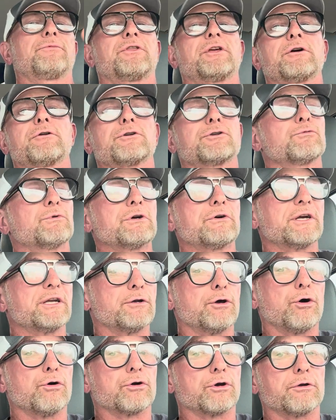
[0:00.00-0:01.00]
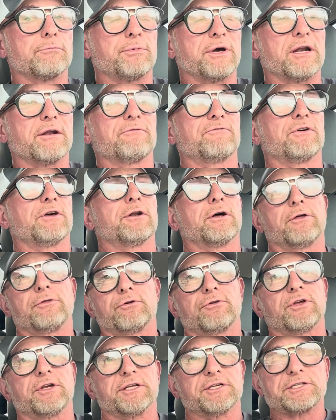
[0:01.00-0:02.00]
There is really no good benefit
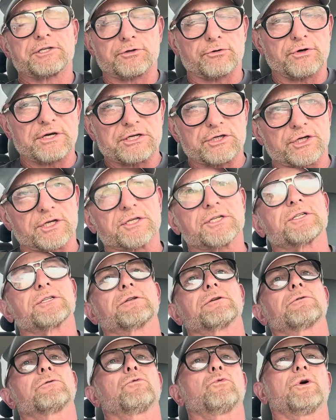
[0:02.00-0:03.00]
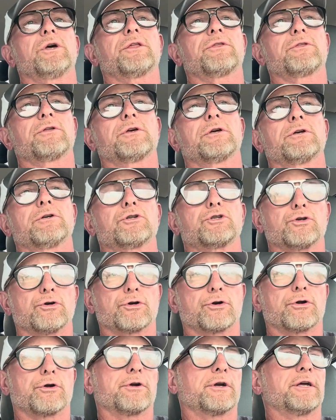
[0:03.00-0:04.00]
other than it's delicious with
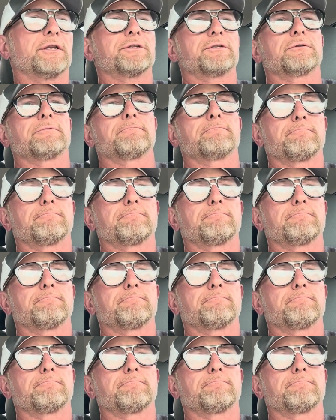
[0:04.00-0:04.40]
sugar and